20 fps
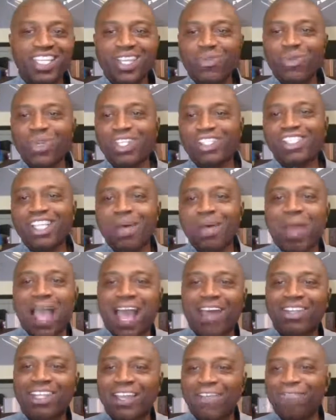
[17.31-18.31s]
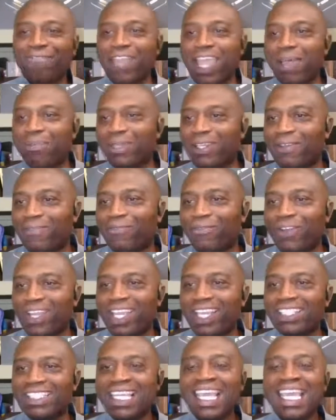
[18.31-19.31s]
What's up out there, family and
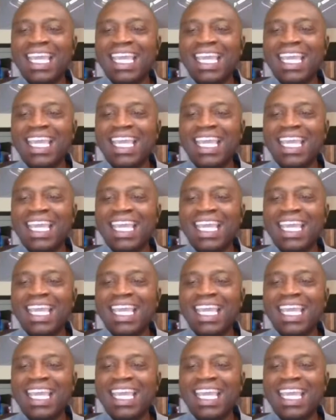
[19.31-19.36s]
friends?